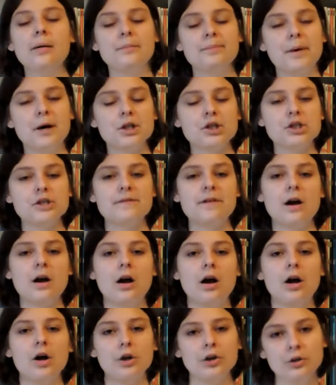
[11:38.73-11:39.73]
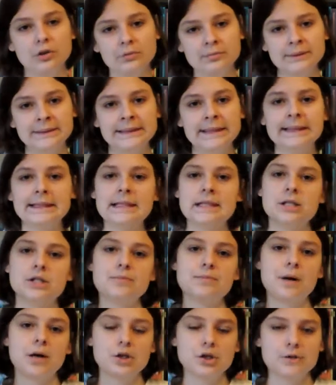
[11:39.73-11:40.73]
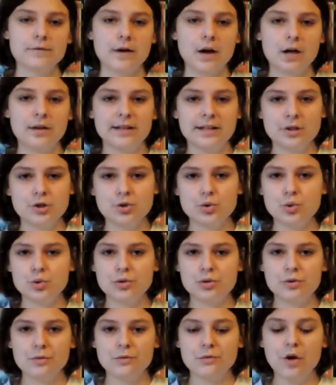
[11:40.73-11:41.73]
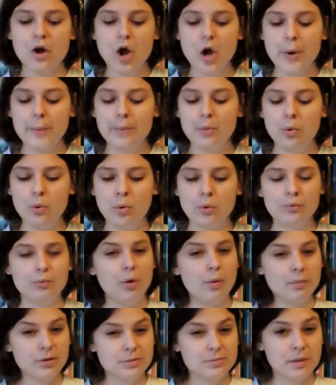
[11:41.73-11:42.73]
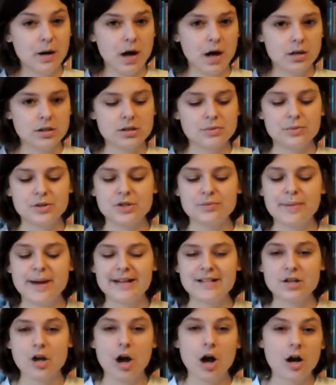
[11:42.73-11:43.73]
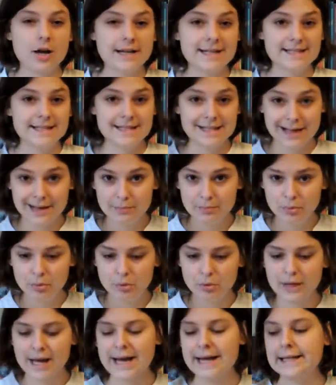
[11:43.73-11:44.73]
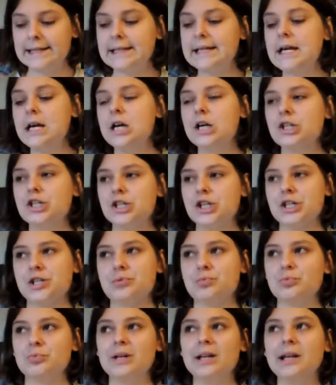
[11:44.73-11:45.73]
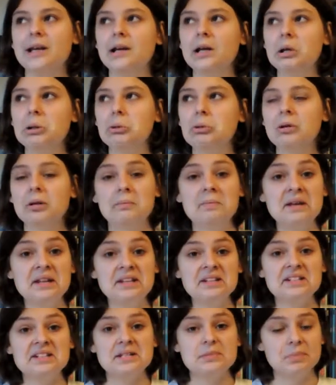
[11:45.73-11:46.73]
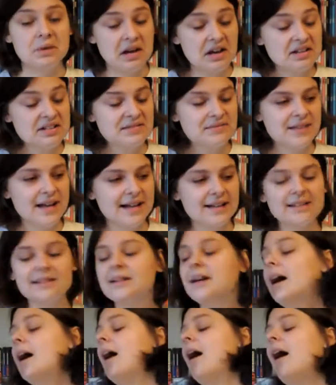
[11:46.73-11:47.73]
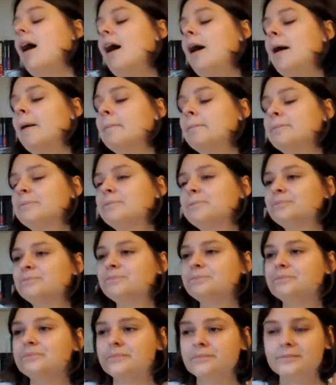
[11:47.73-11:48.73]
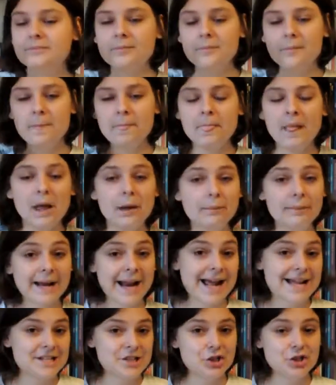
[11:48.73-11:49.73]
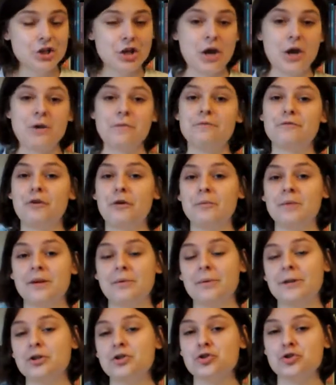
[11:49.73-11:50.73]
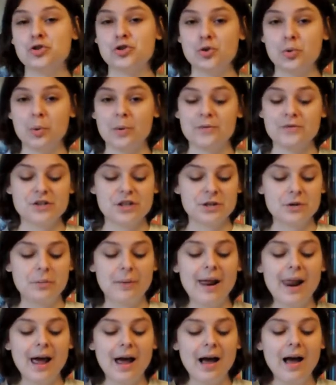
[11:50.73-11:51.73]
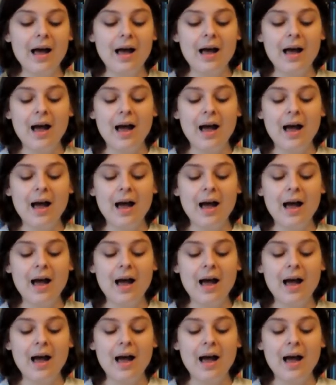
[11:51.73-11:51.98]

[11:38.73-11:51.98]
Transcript: parts of her are human, and then there's parts of her that are sort of more robot parts, which makes her a cyborg, and she has really cool abilities because of that. But as you know from the original story of Cinderella,